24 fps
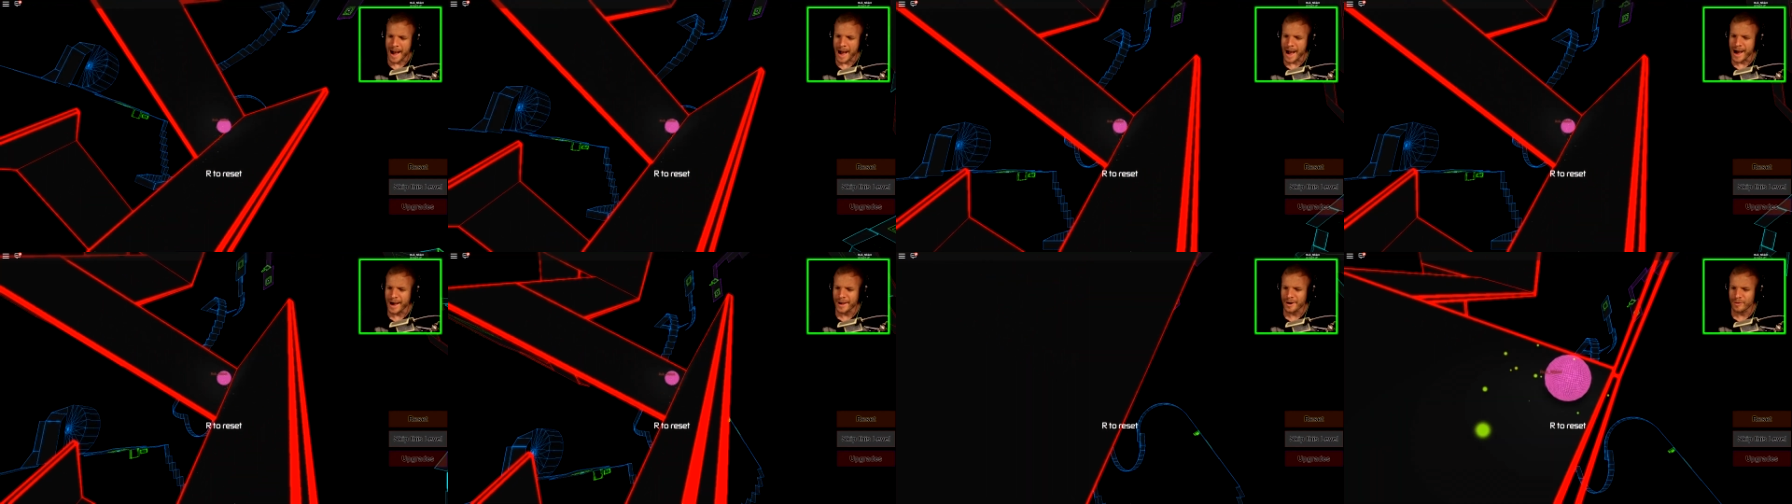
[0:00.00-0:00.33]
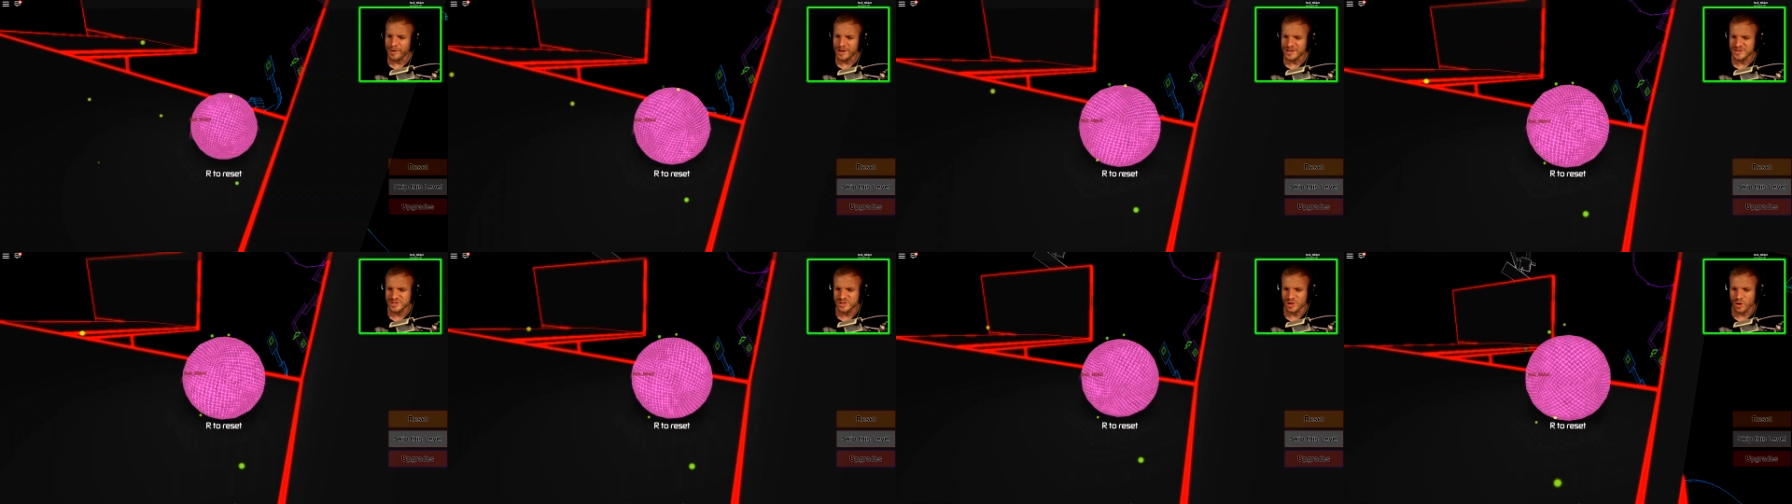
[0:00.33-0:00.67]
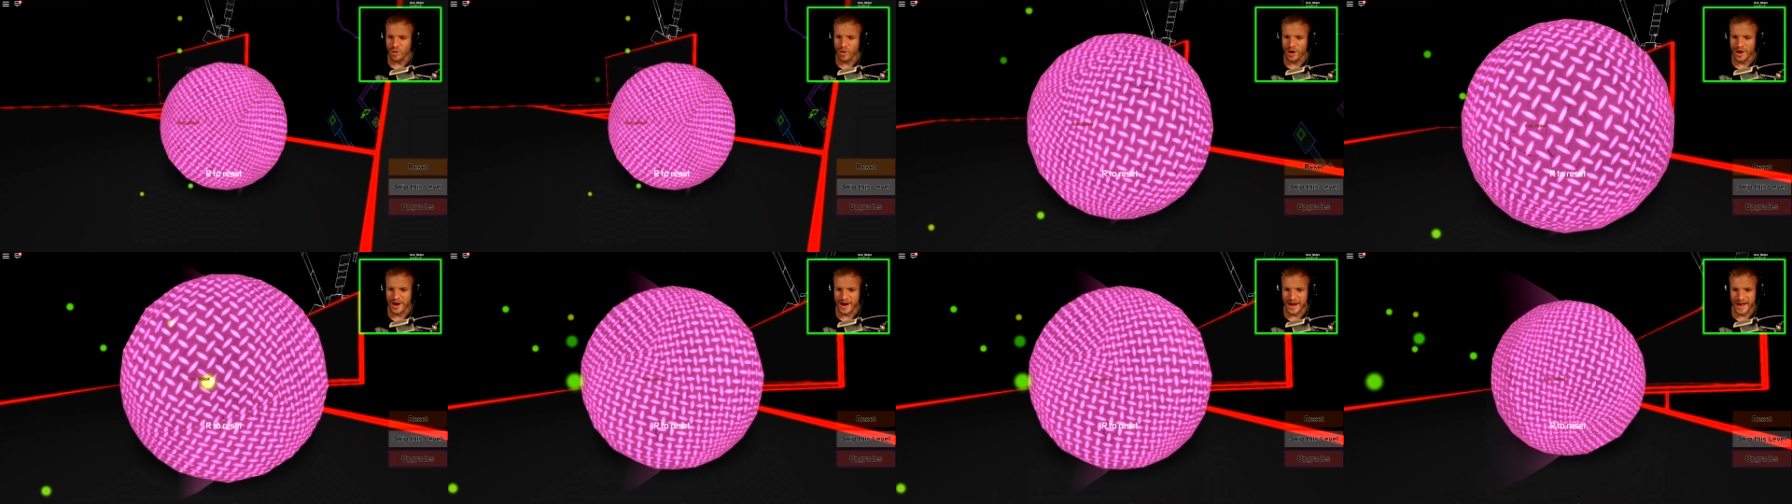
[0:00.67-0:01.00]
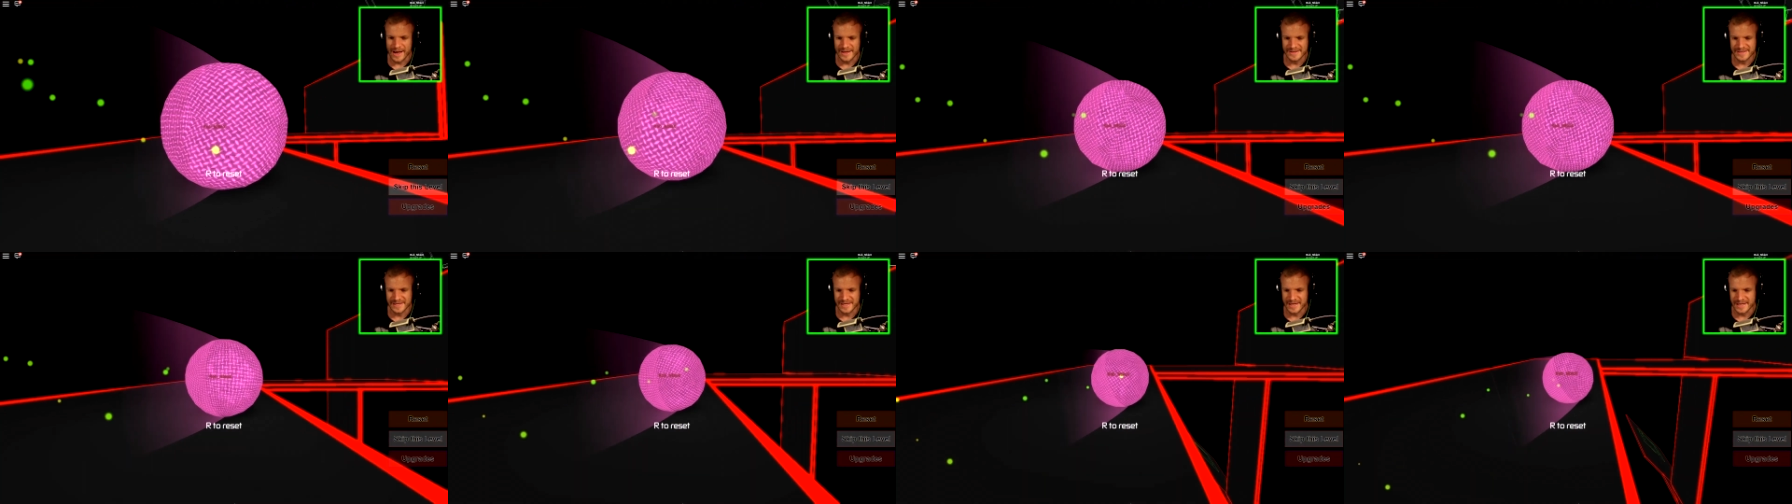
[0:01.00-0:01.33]
I don't enjoy
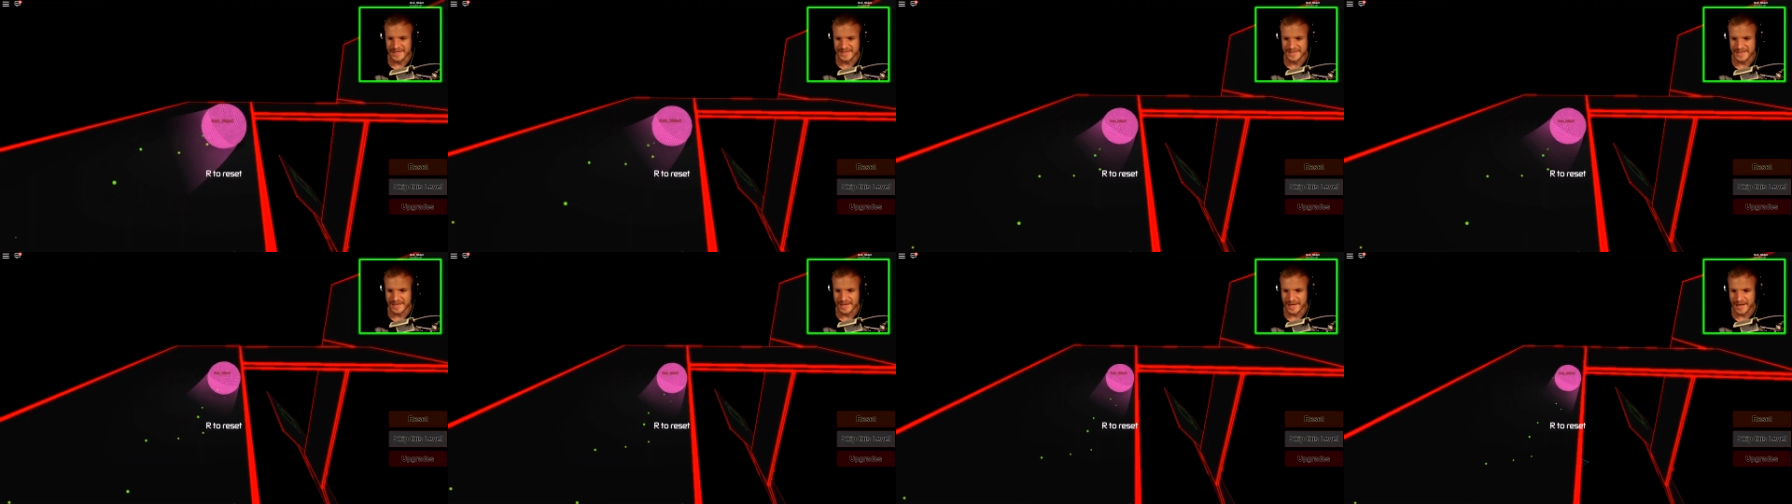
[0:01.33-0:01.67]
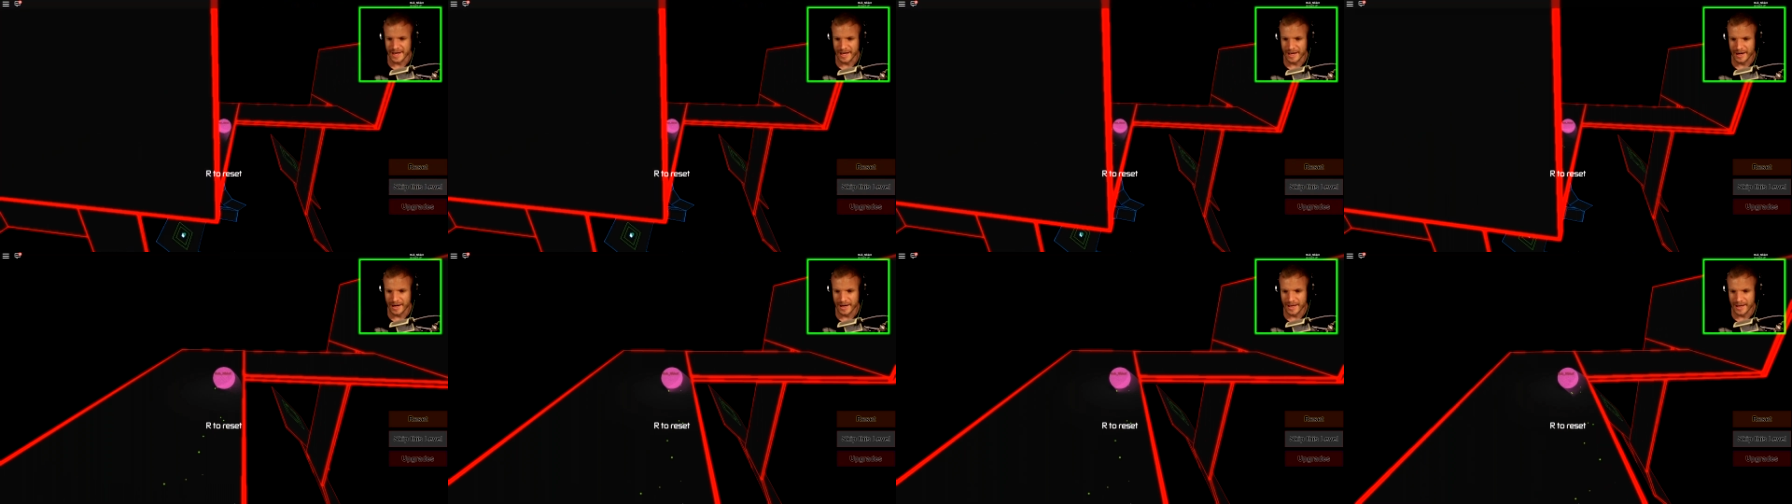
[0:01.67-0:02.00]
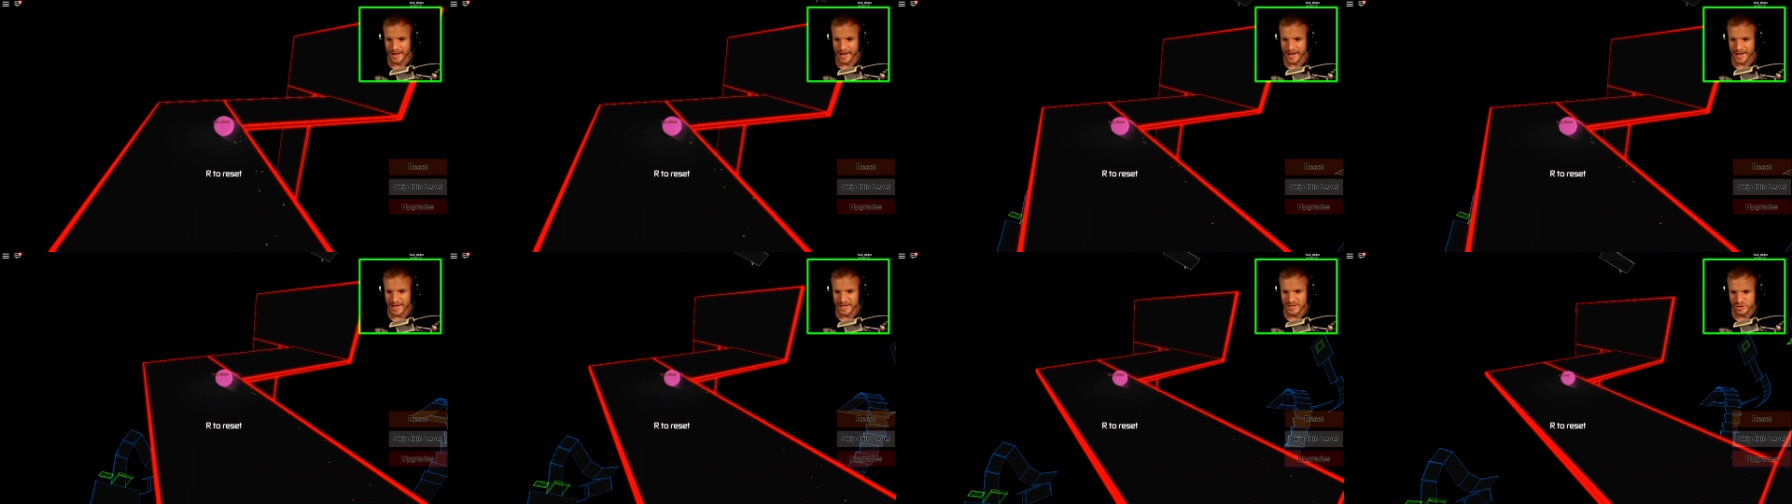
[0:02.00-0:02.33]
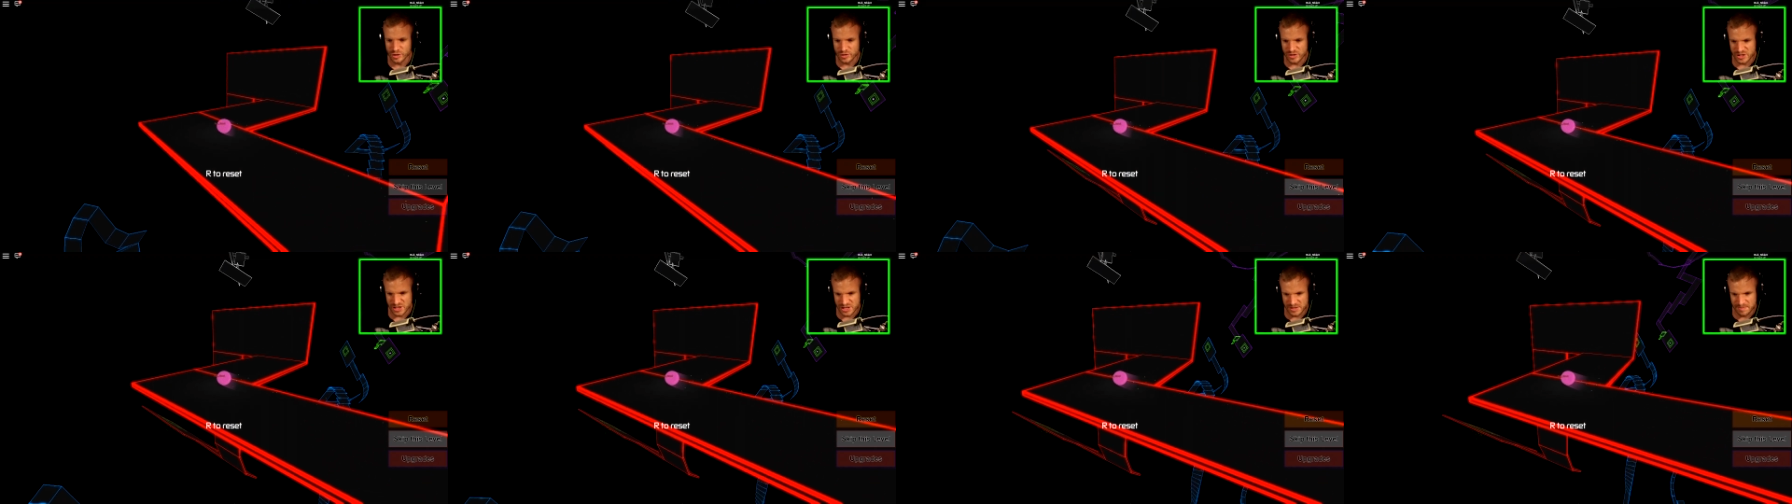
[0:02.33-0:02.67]
nice and easy. I, I
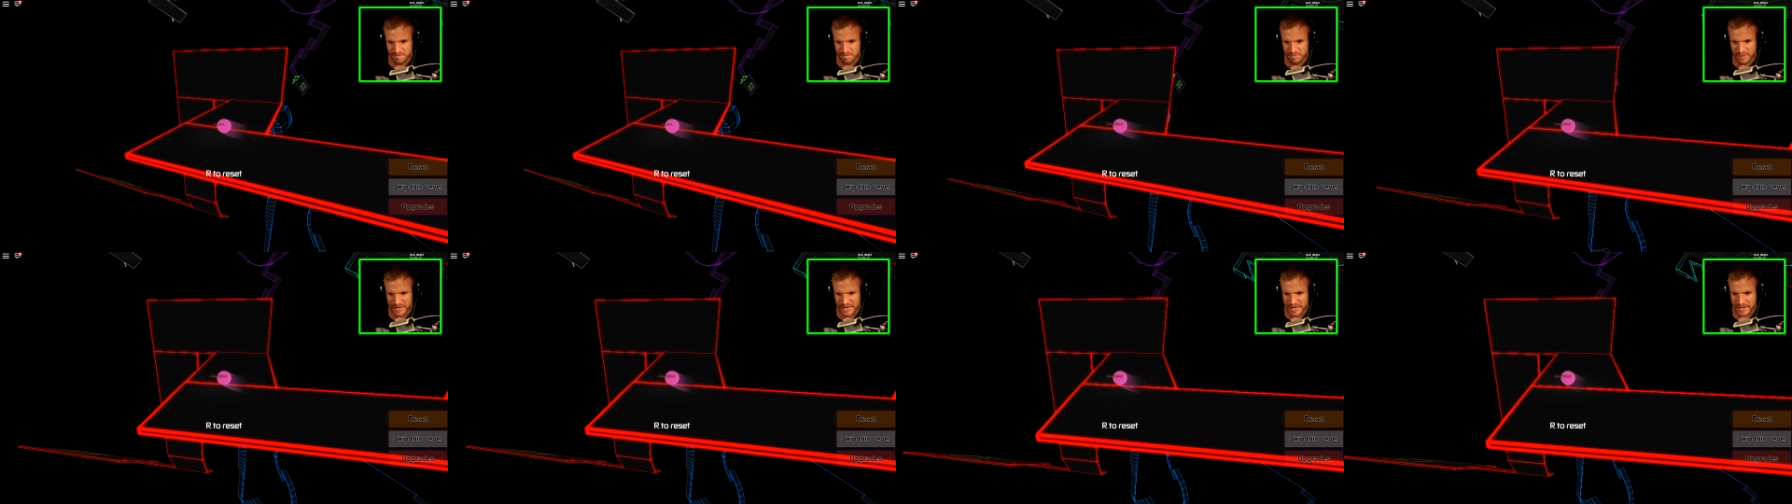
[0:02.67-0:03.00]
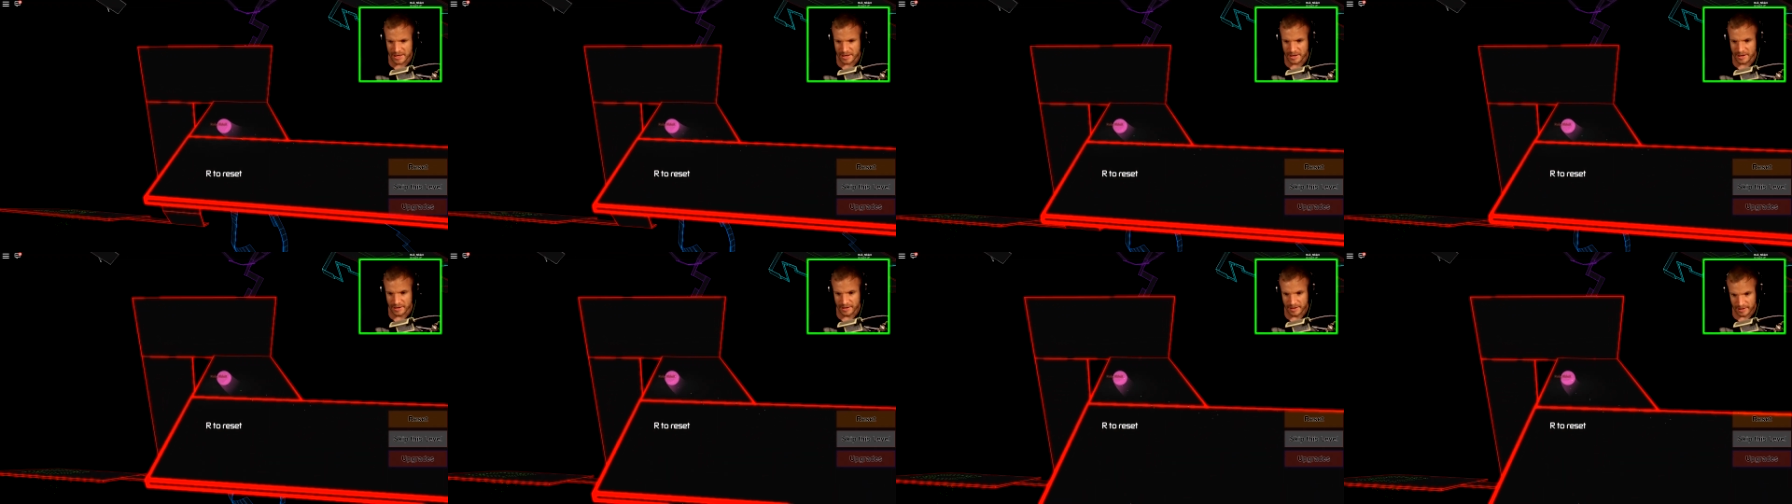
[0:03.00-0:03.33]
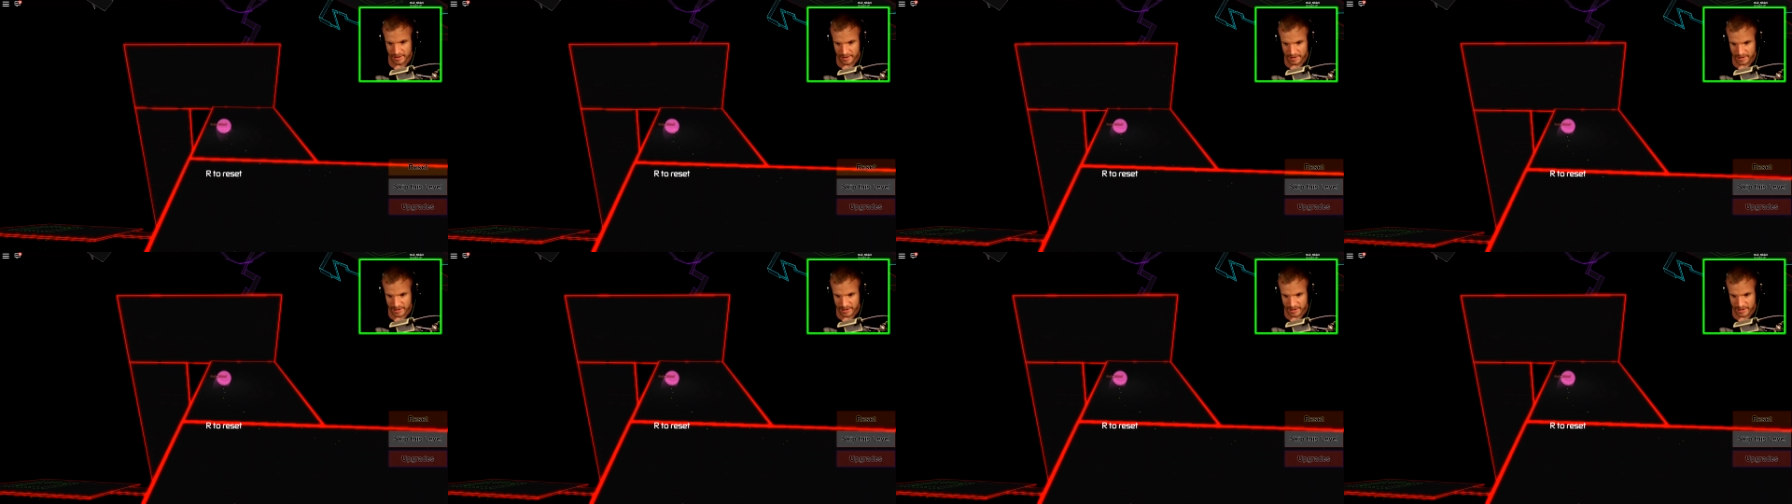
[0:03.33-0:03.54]
enjoy speed.